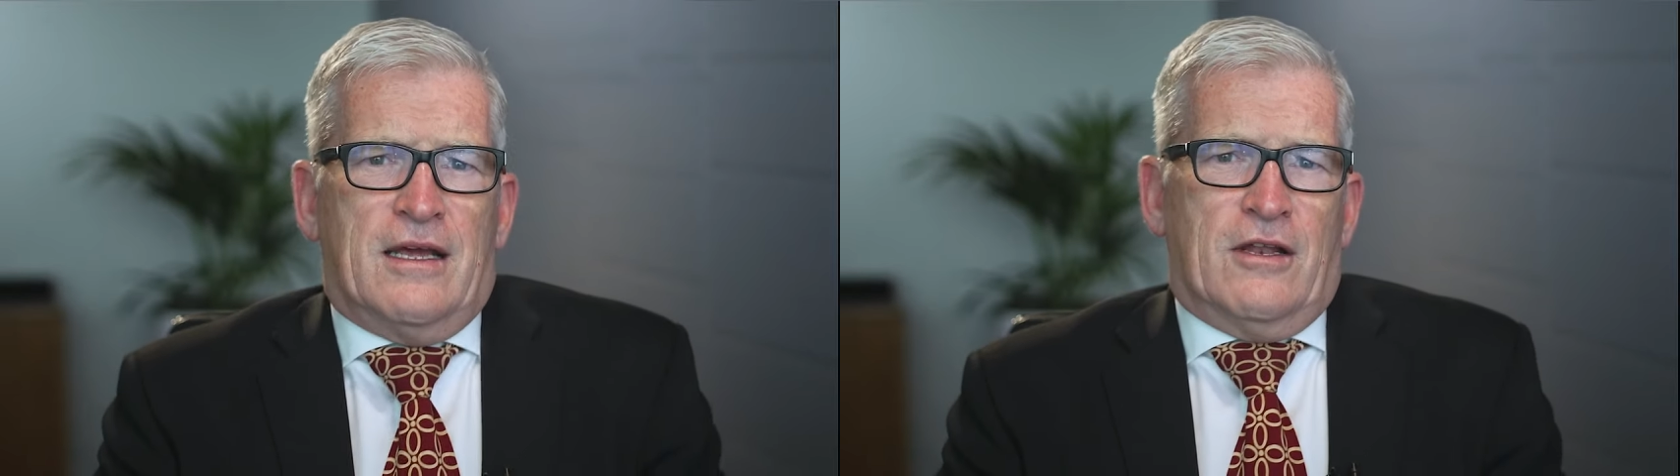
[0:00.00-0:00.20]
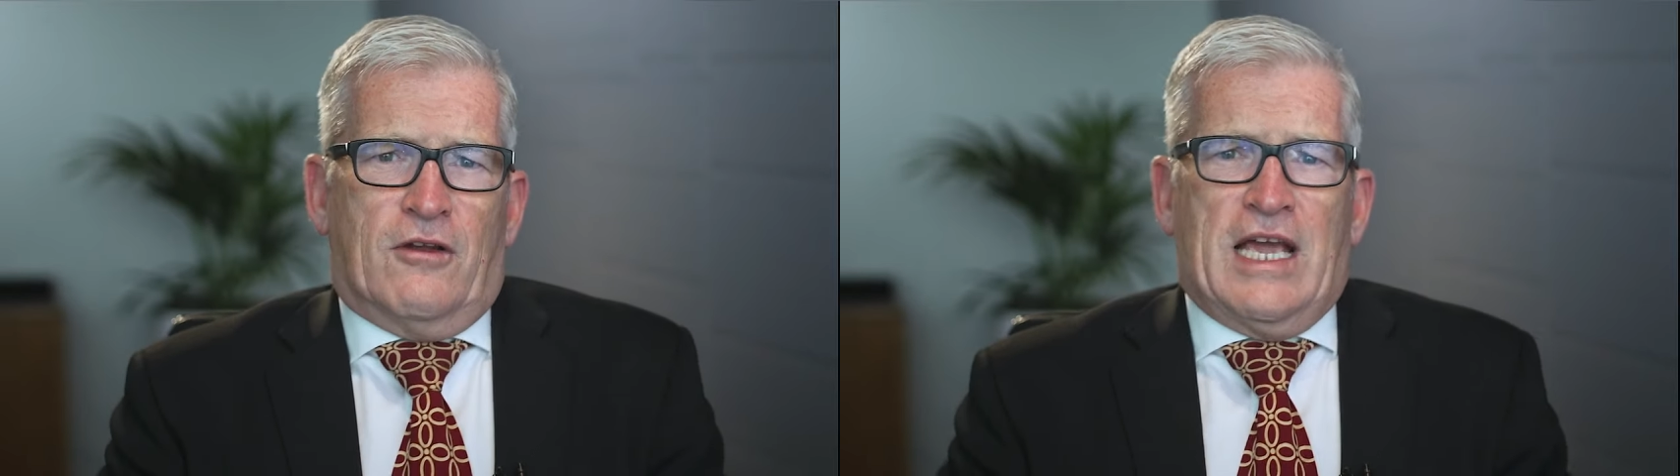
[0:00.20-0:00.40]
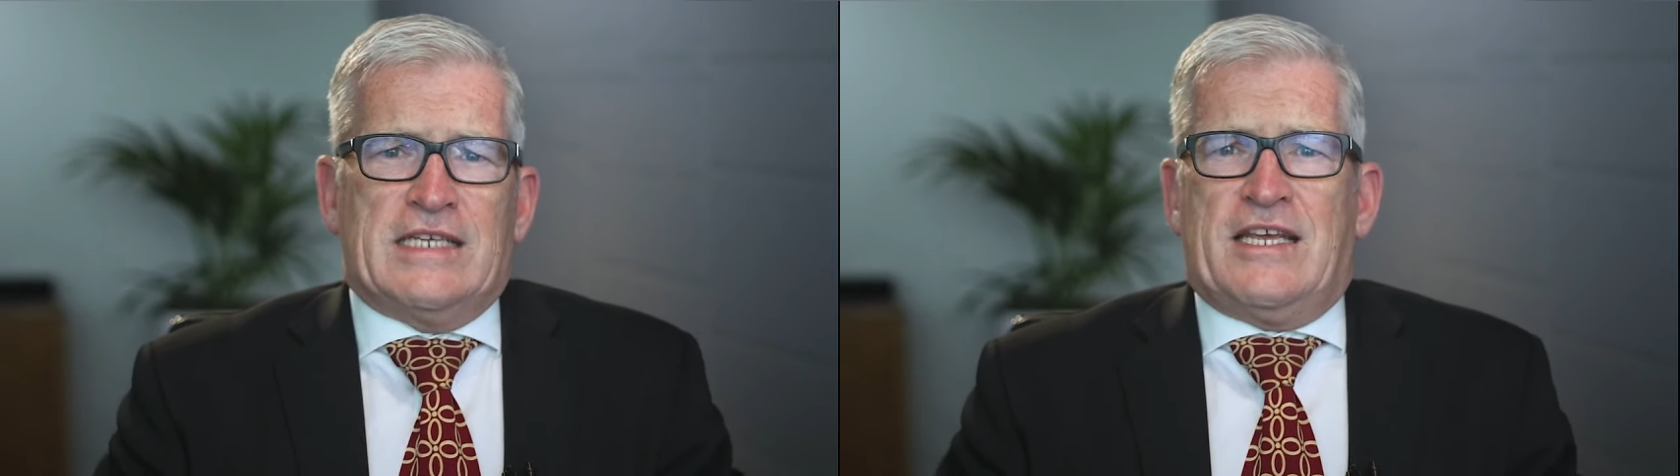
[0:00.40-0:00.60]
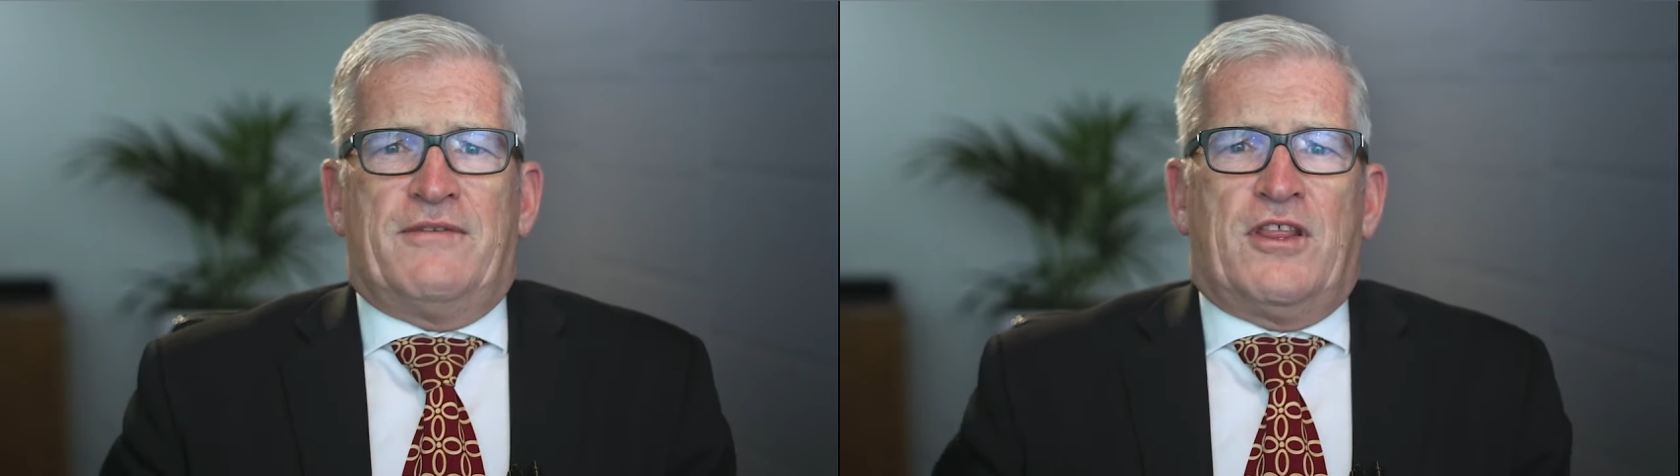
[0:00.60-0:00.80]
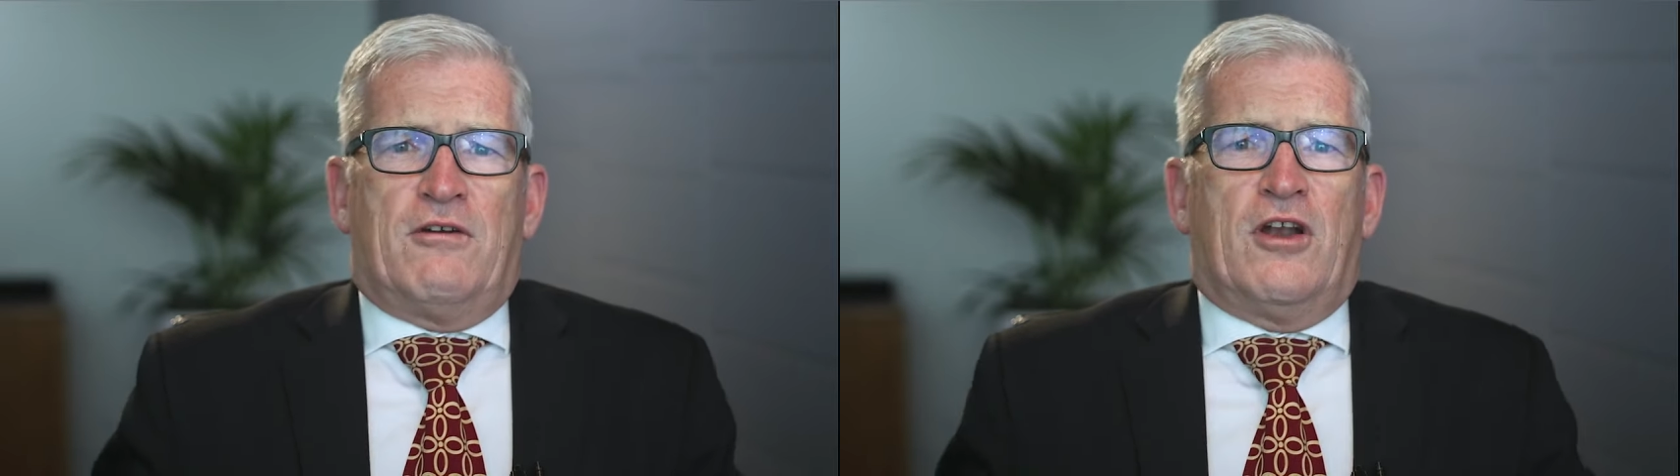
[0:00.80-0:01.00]
Look, as
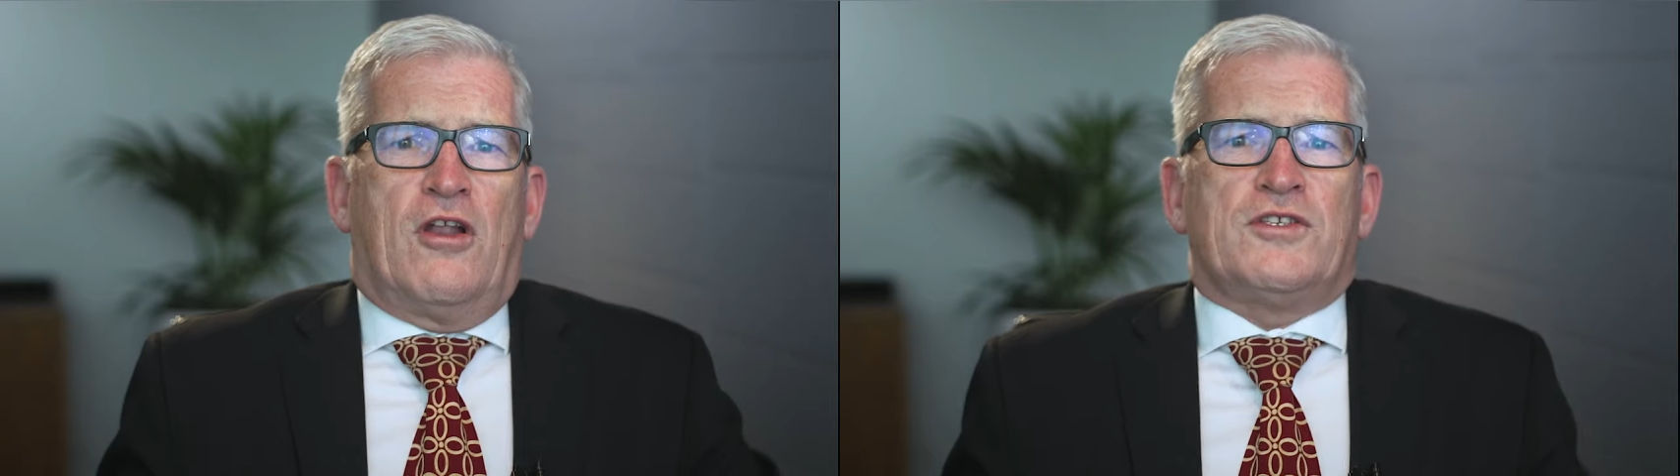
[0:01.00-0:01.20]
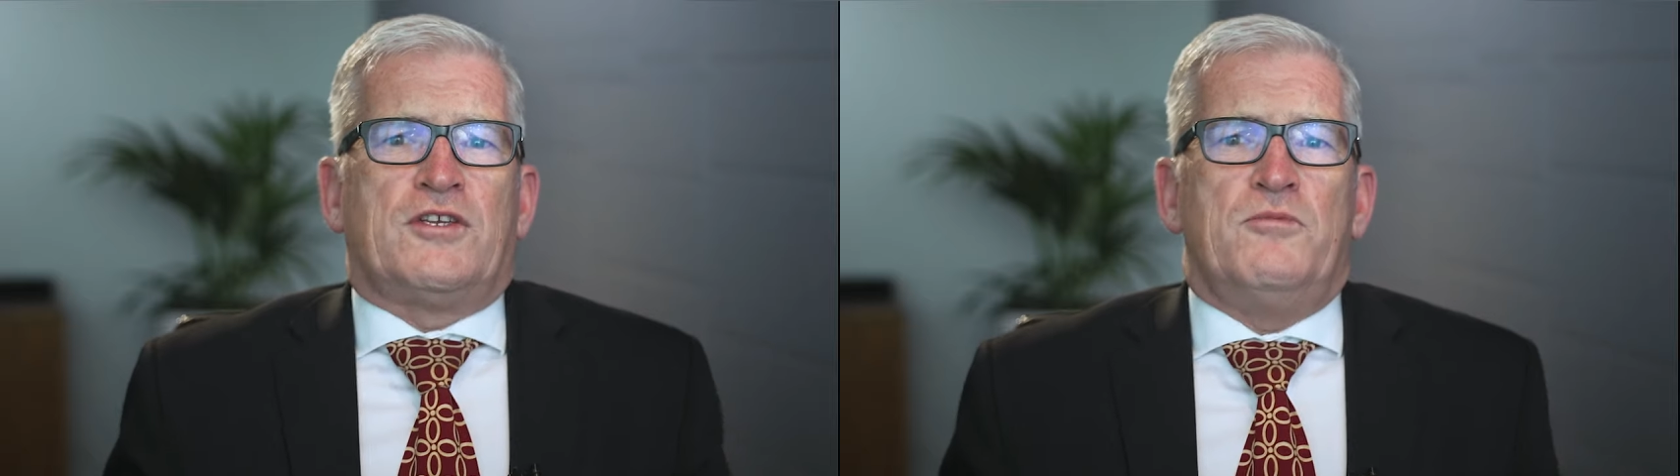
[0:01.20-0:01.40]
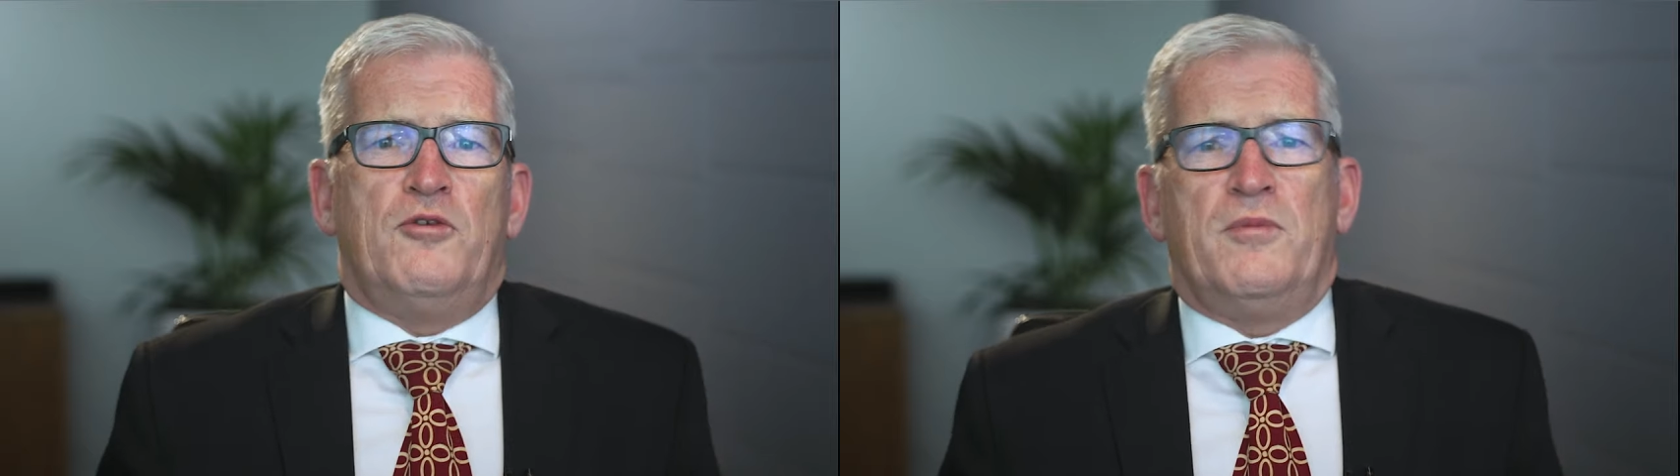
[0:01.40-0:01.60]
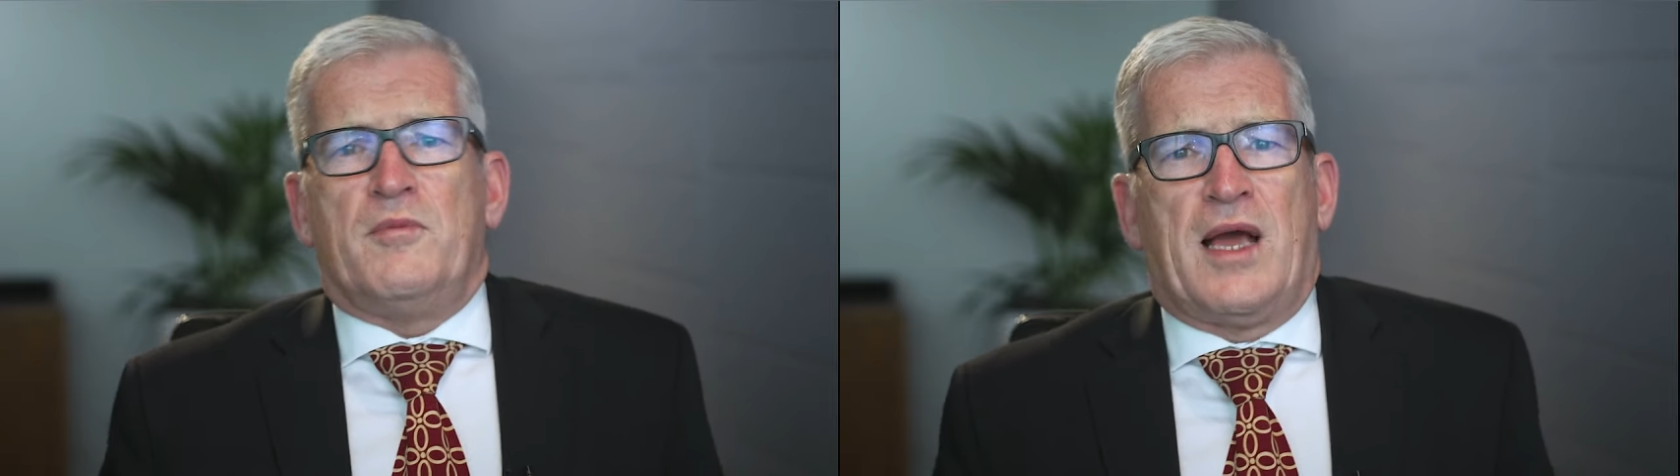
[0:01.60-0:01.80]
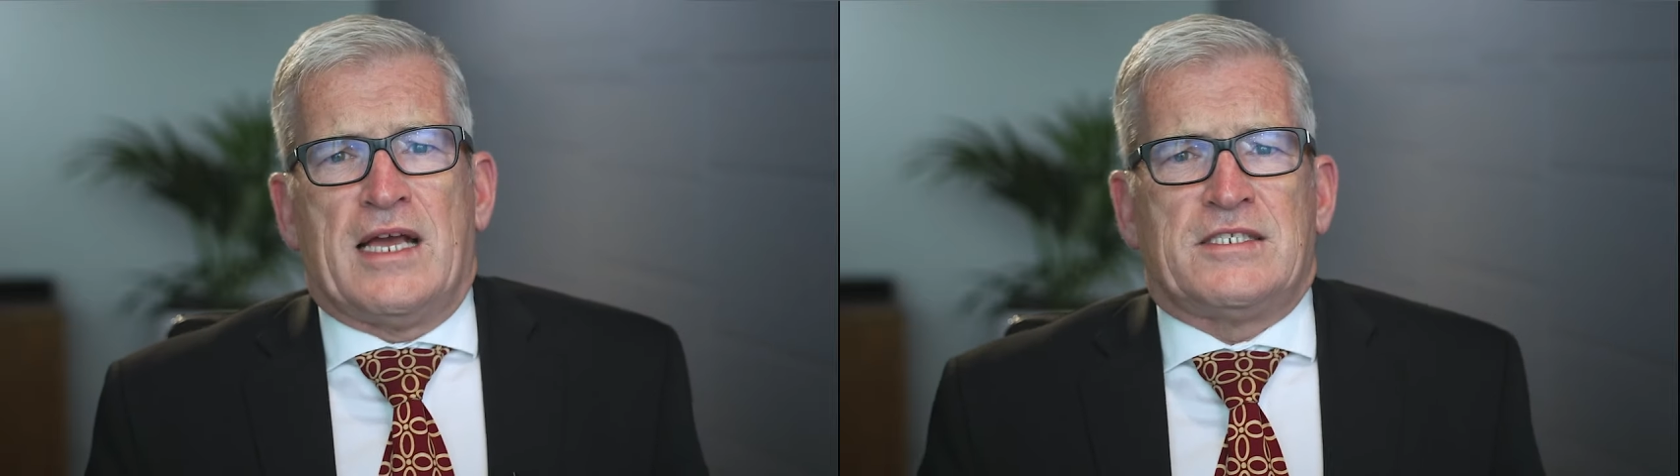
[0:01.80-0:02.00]
ever, there are lots of moving
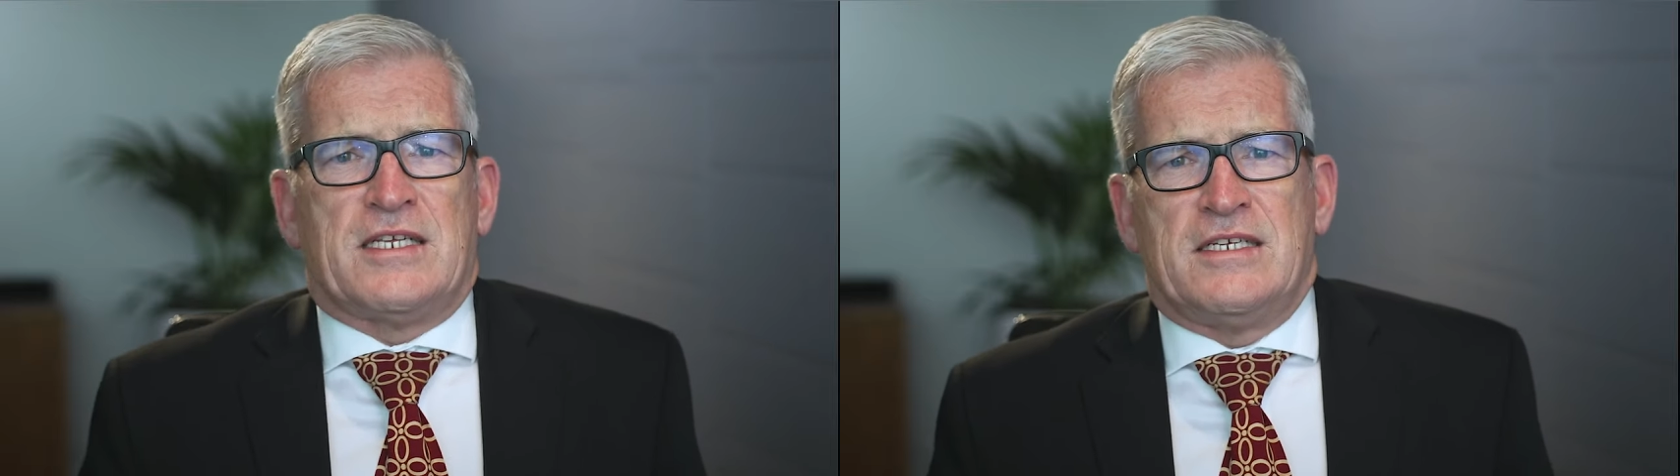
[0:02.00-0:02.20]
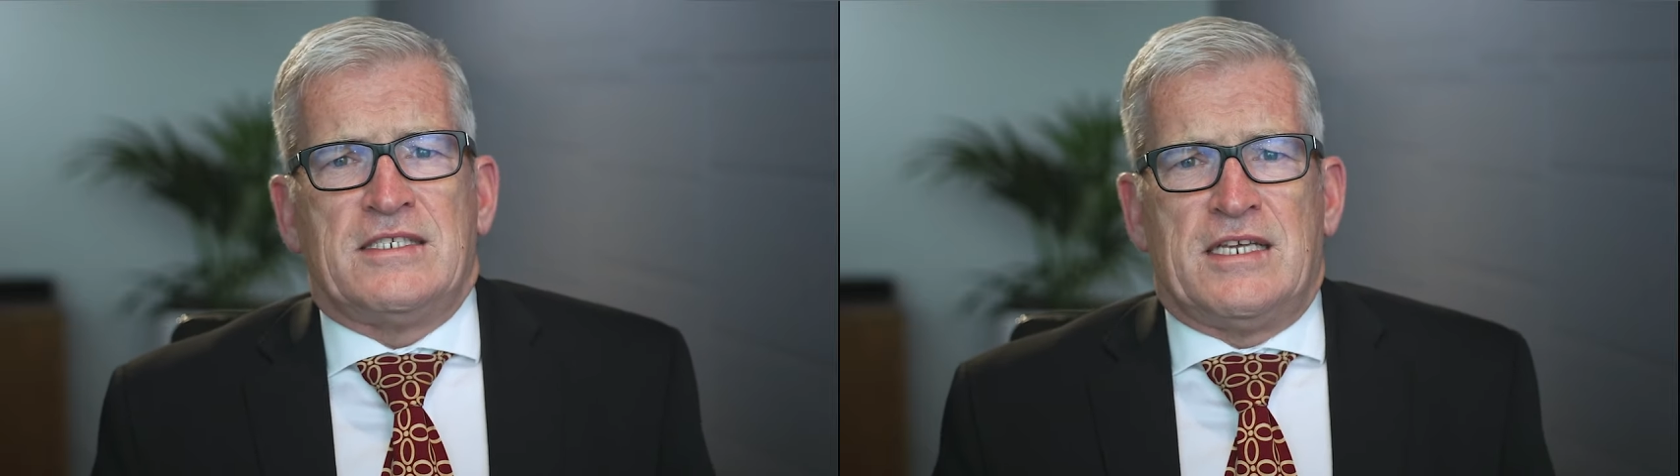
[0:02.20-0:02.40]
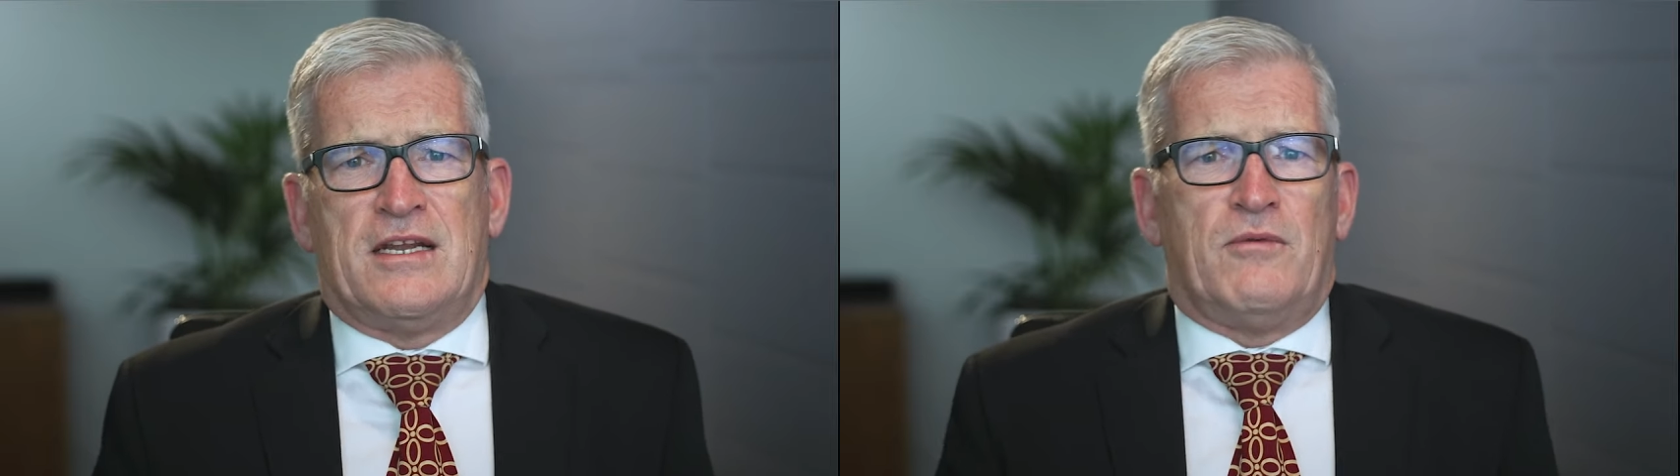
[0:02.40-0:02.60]
parts to consider